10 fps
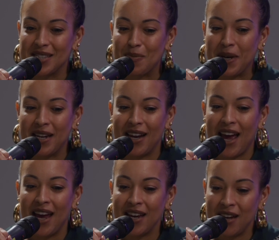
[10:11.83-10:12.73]
spent
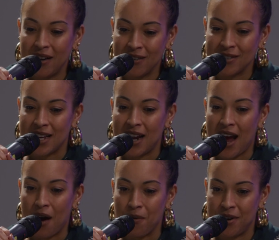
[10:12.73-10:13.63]
8 years at
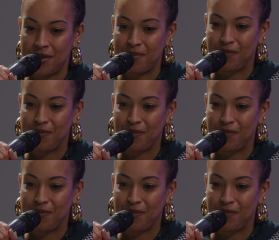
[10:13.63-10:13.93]
Howard.